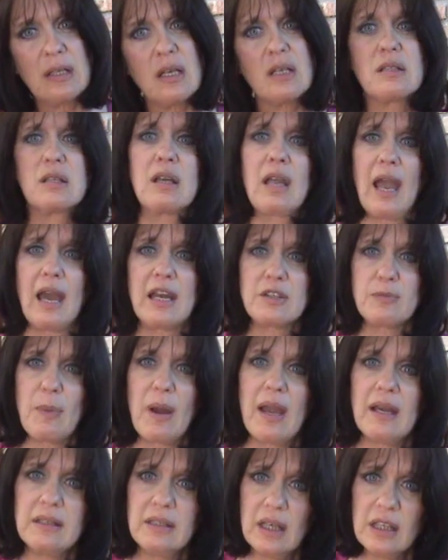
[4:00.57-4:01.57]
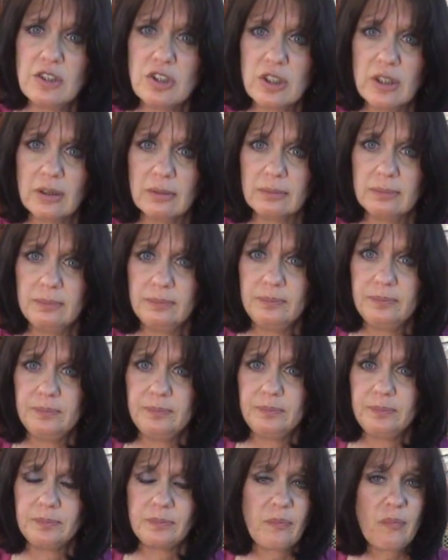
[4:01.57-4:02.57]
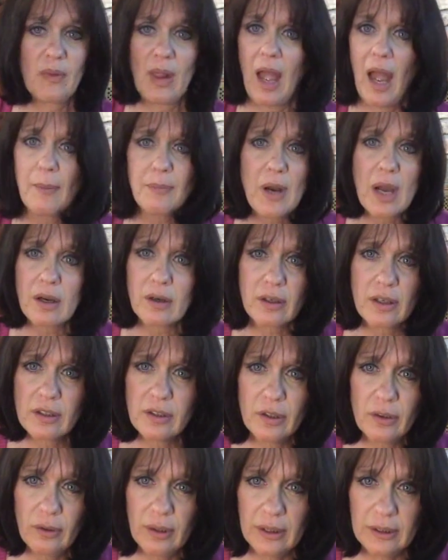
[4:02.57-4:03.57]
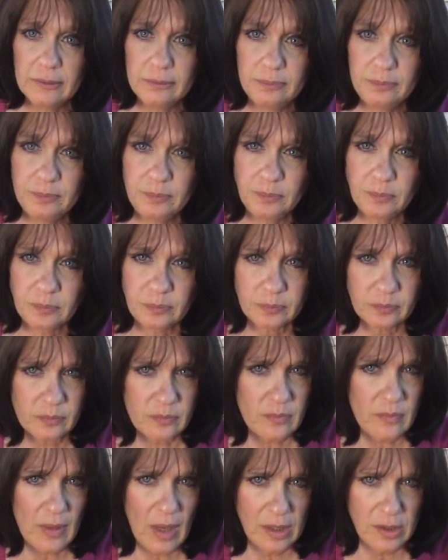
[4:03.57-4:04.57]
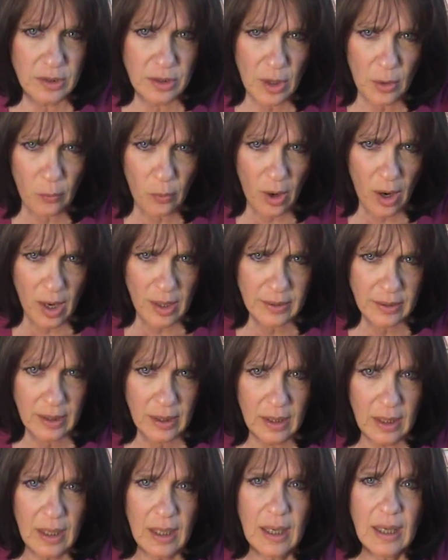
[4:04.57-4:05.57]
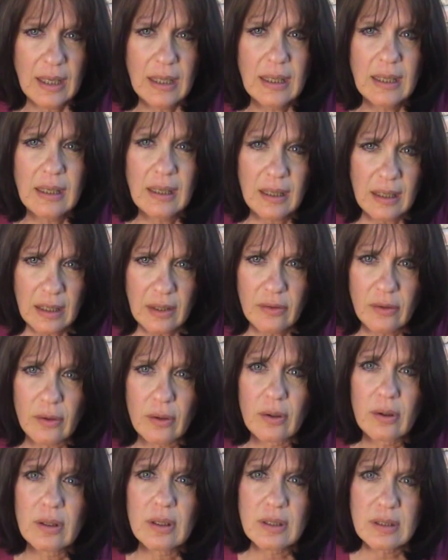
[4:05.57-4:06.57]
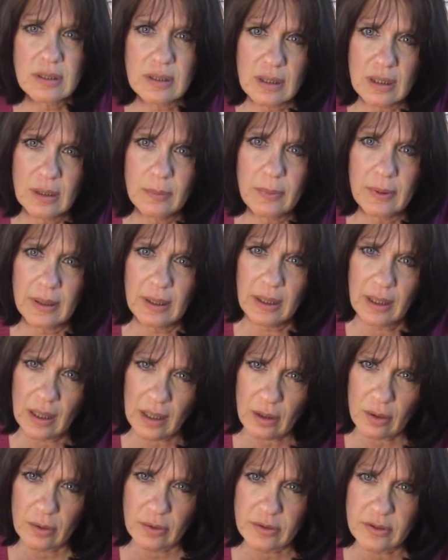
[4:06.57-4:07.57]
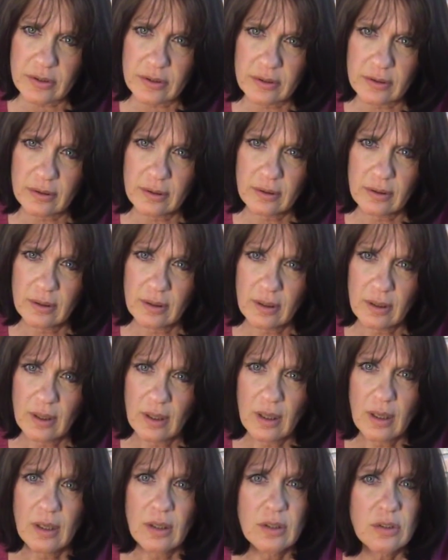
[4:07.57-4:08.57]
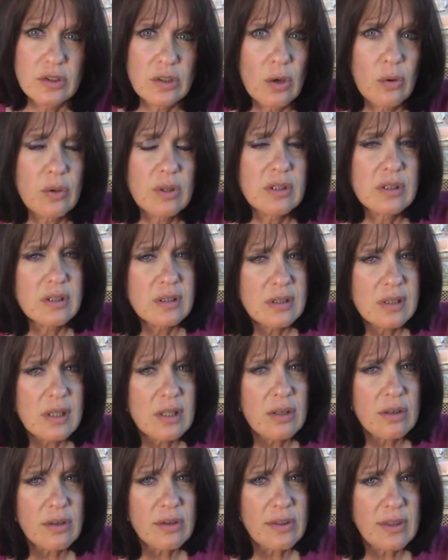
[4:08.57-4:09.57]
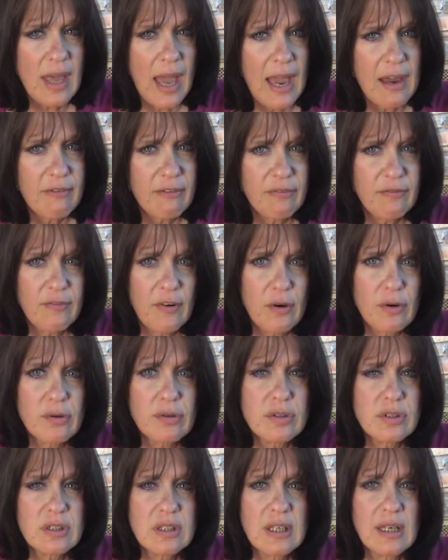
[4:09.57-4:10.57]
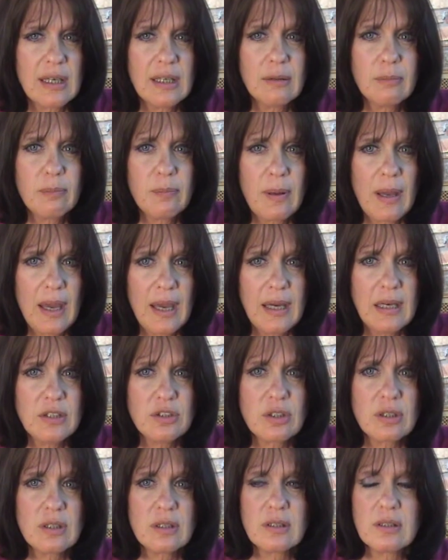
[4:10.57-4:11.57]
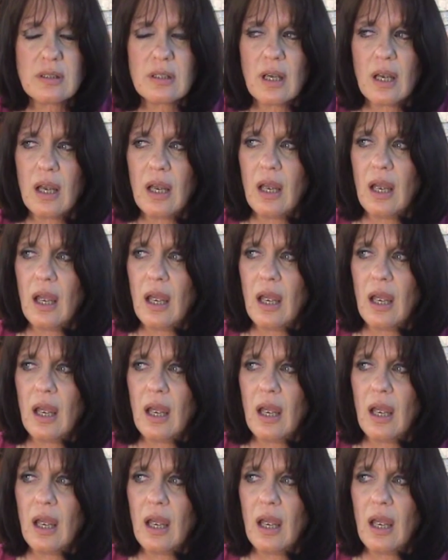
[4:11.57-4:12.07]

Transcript: that doesn't catch my attention? I'm not going to do it. And you know what? Neither is anybody else. So consider that first 10 pages